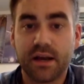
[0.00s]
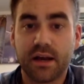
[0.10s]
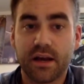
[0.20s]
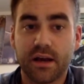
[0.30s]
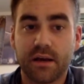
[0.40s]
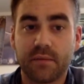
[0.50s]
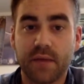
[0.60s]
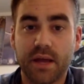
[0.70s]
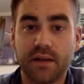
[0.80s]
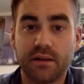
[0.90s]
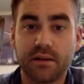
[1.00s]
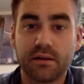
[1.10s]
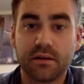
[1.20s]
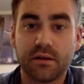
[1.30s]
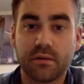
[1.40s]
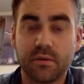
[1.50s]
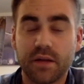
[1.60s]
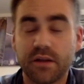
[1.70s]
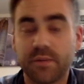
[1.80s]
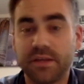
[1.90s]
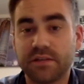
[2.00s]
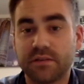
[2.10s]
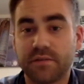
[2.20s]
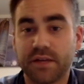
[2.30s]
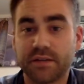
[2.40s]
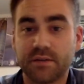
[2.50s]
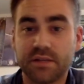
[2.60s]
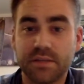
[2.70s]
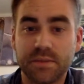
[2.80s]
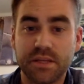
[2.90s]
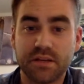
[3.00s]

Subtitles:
And another piece of advice would just be,